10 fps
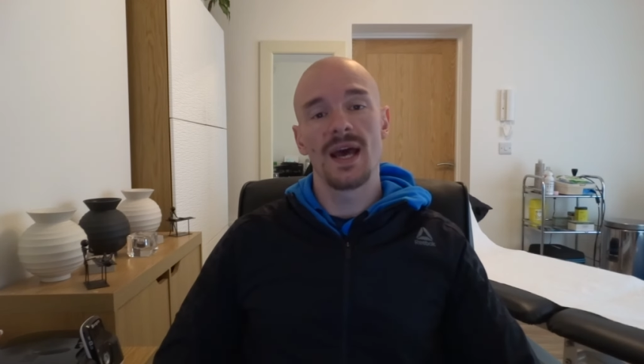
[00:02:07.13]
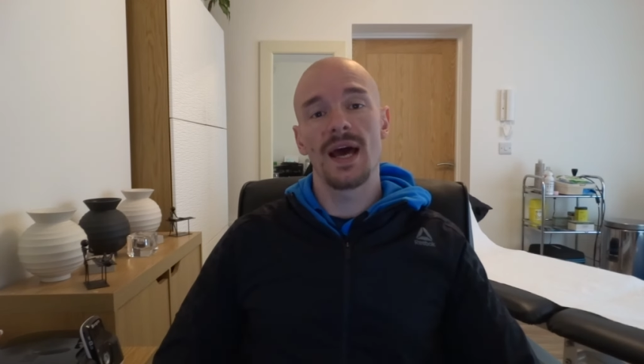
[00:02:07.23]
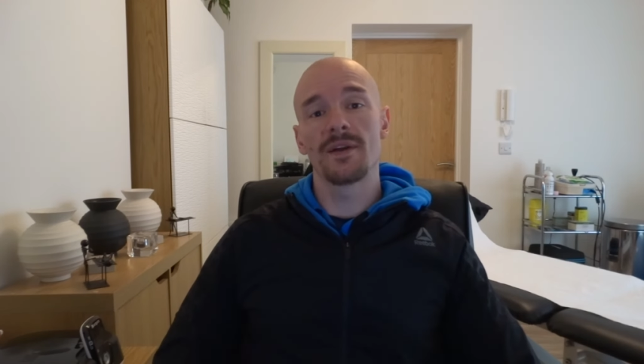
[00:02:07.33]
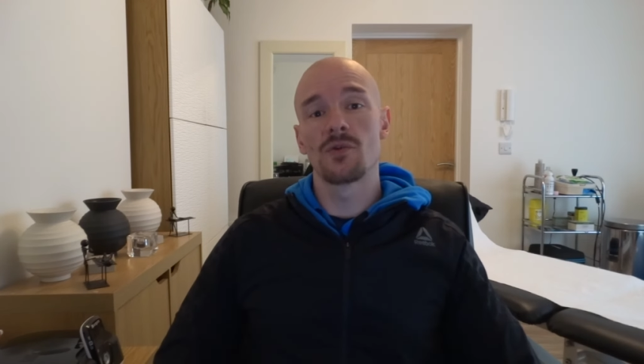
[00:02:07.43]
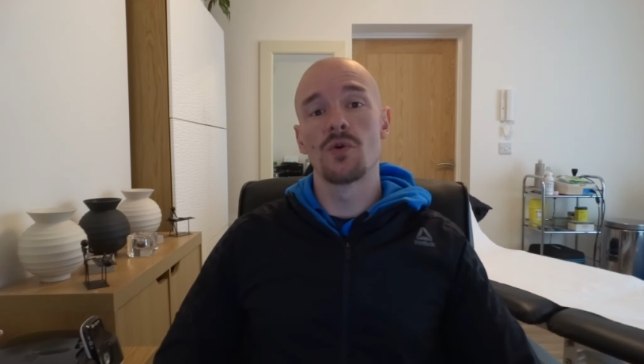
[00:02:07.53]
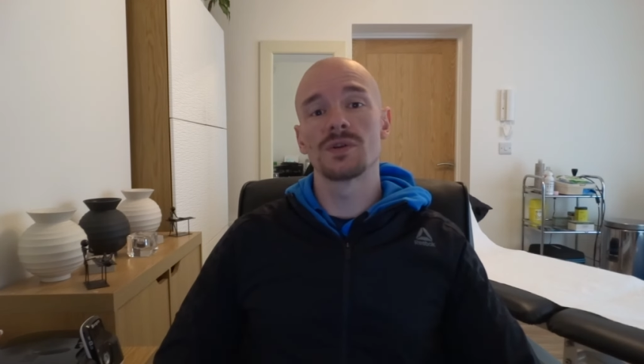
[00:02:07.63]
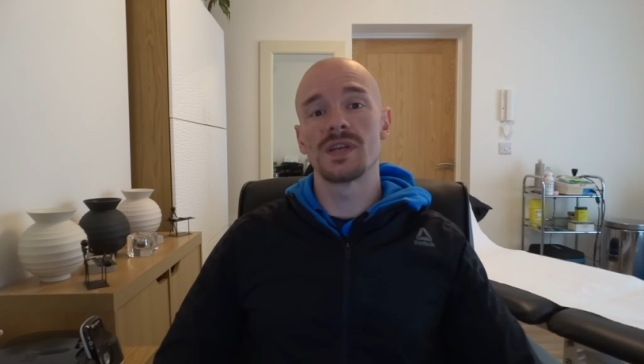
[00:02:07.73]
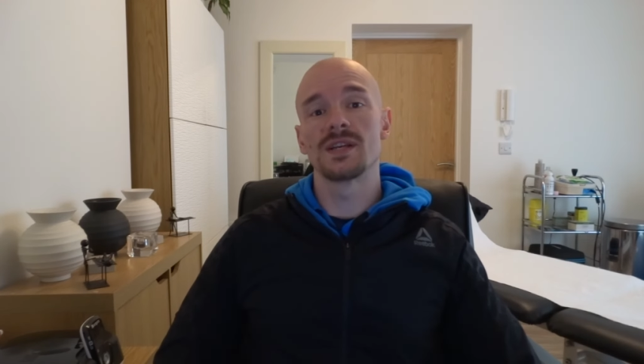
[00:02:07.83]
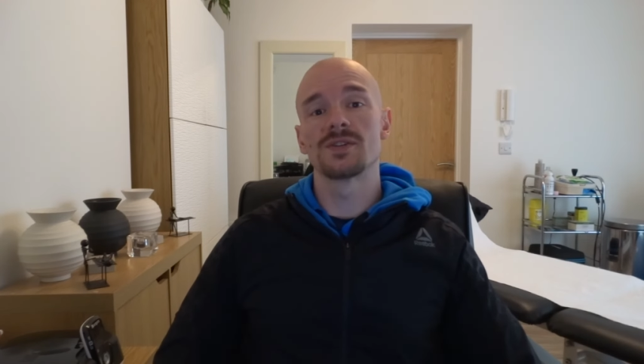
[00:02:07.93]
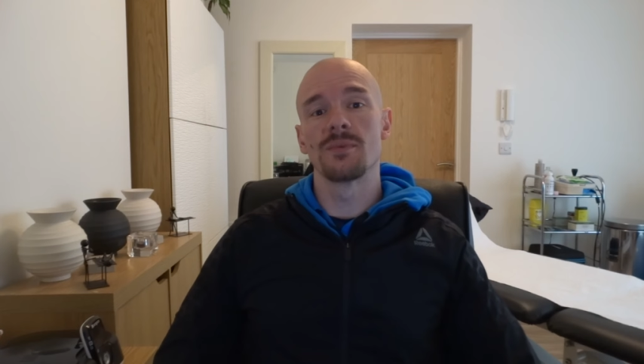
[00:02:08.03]
And of course,
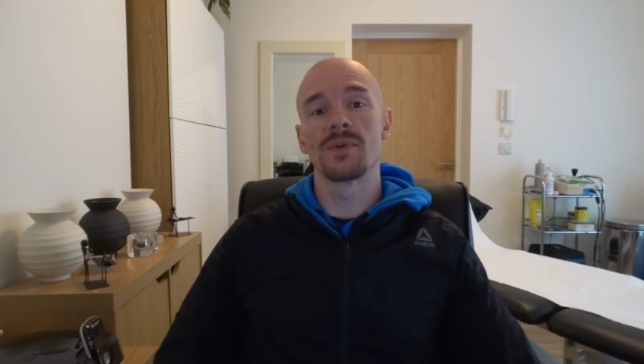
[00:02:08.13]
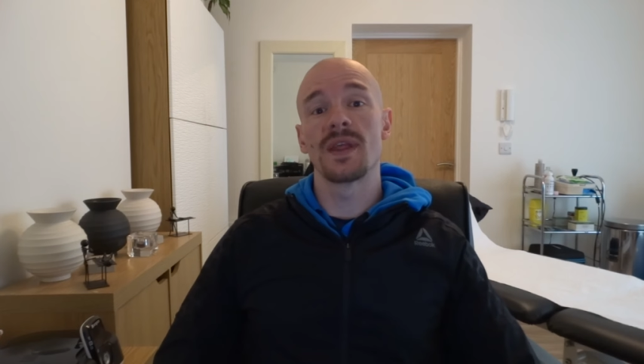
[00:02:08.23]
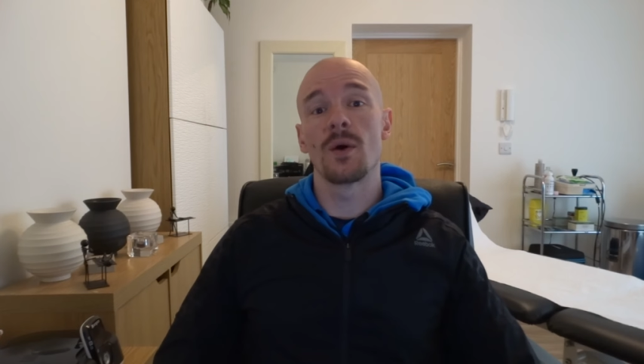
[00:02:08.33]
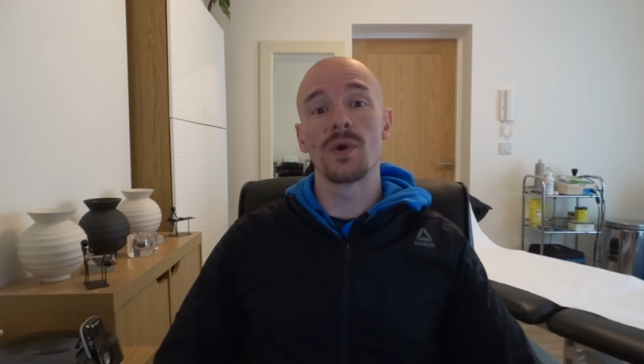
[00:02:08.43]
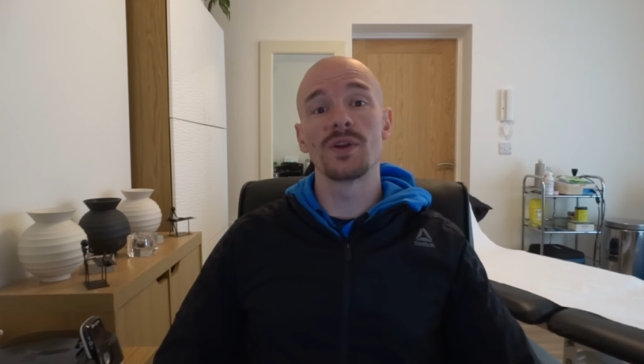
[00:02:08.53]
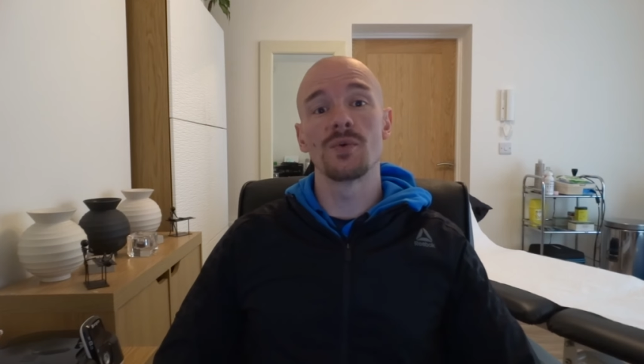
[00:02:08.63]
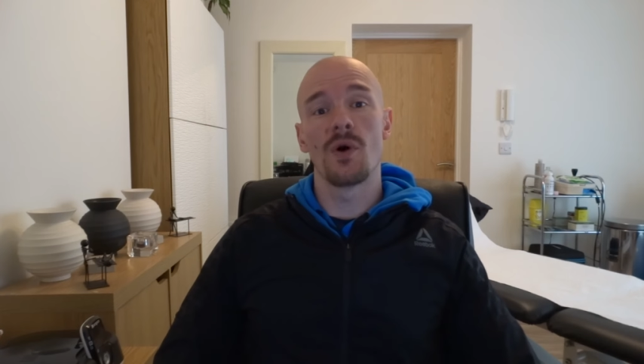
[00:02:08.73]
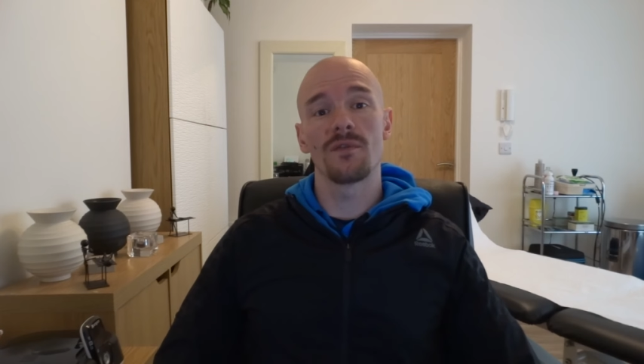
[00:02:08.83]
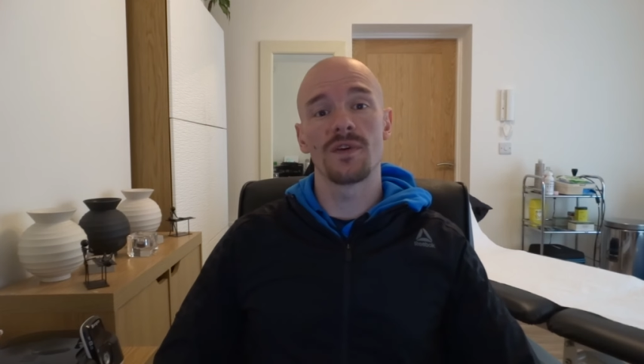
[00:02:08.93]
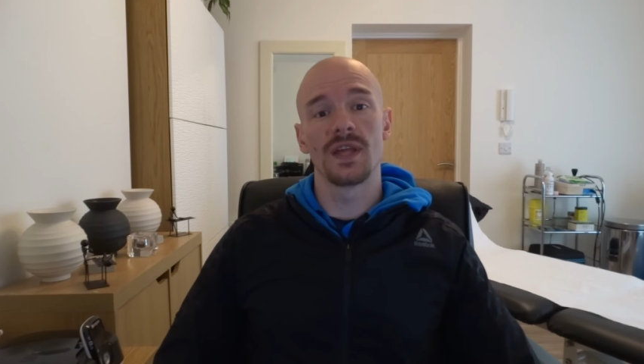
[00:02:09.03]
it is something that we do
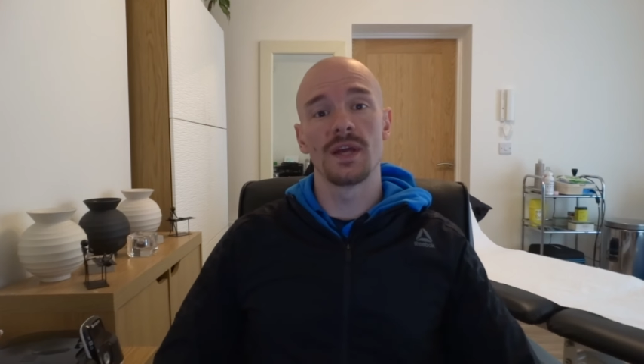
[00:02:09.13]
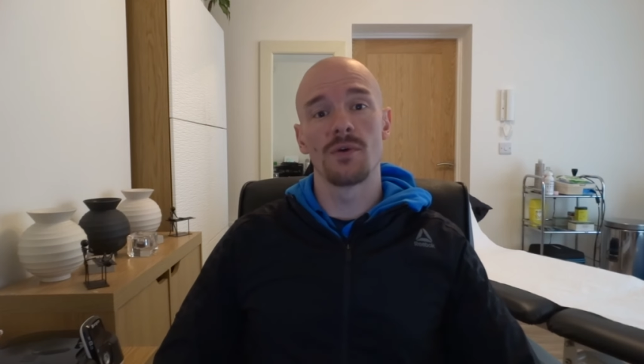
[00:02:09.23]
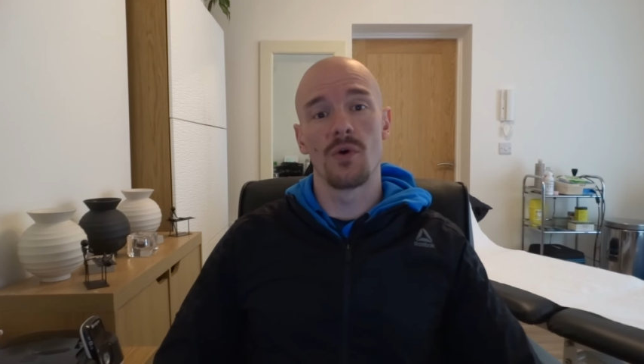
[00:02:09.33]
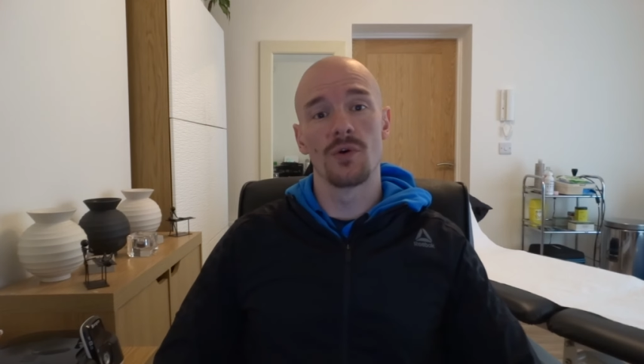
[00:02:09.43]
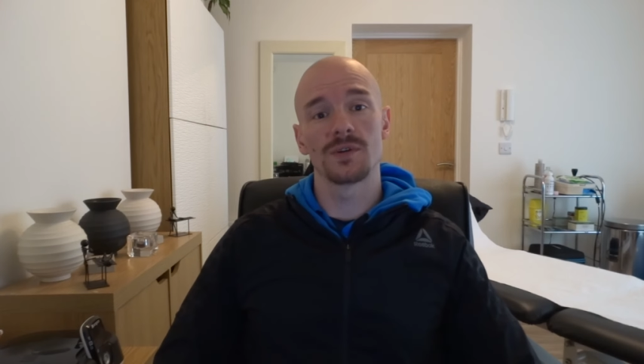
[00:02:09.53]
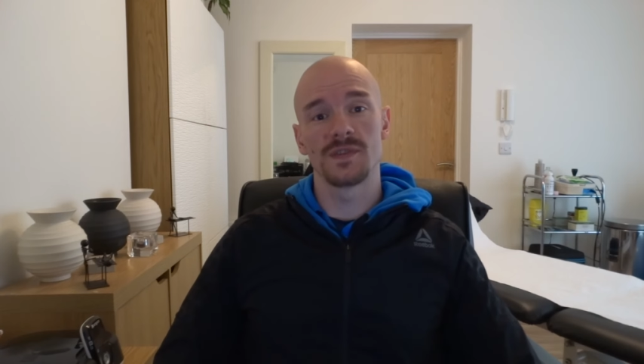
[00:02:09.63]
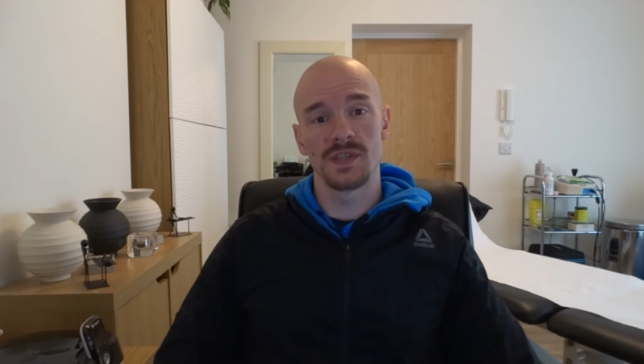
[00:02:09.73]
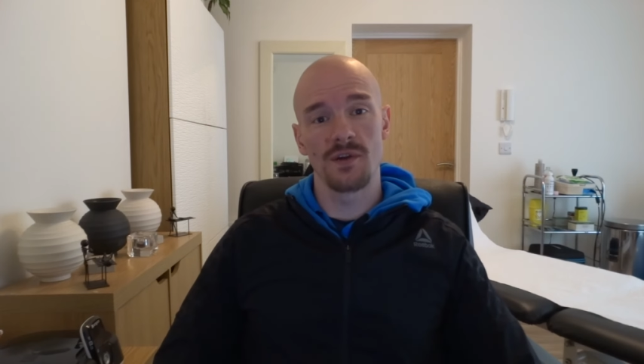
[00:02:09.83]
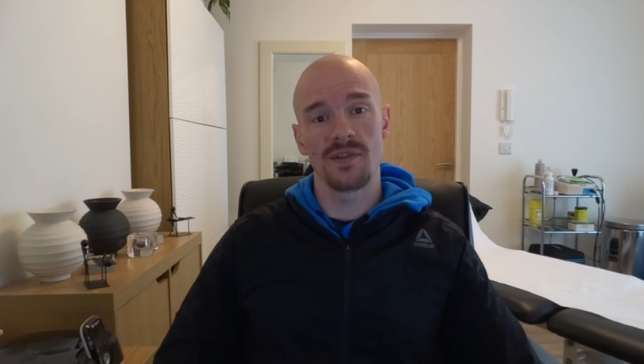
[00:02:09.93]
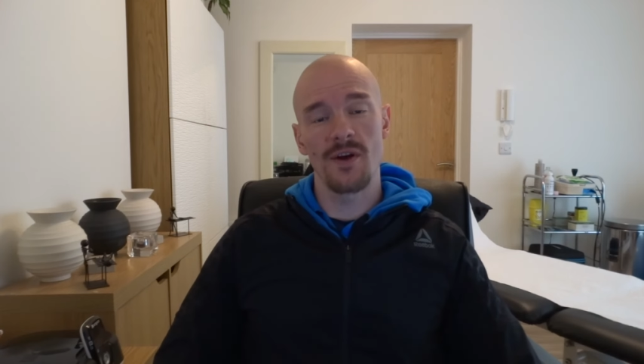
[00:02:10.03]
offer here at Hawks
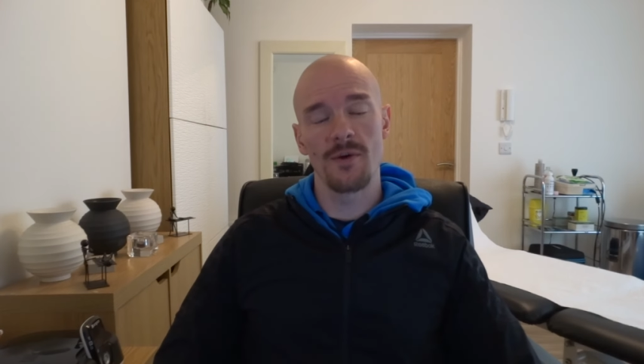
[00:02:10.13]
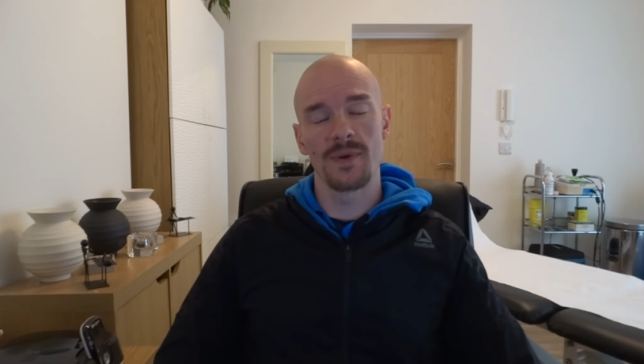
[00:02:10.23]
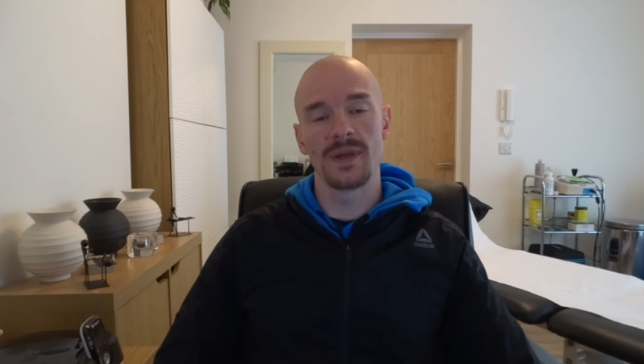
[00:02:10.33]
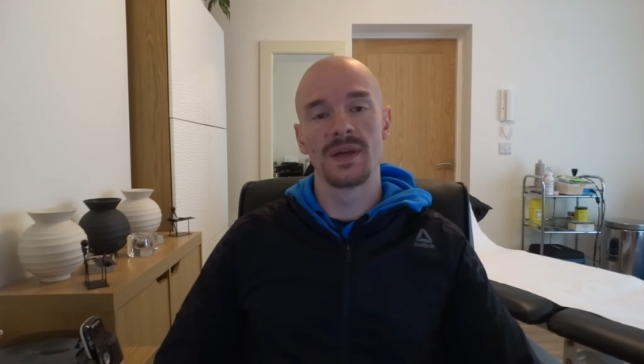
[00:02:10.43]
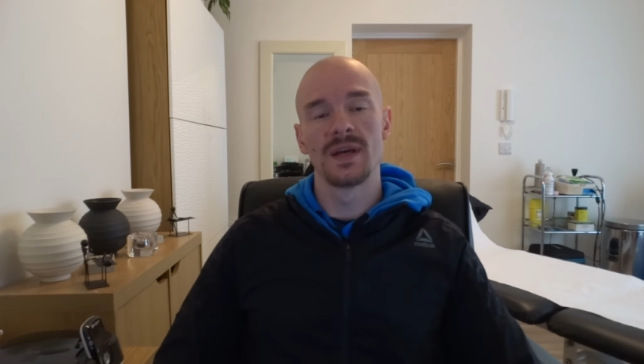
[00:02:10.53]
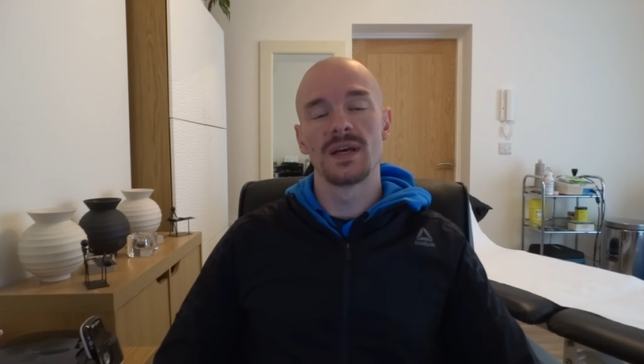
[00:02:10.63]
Physiotherapy.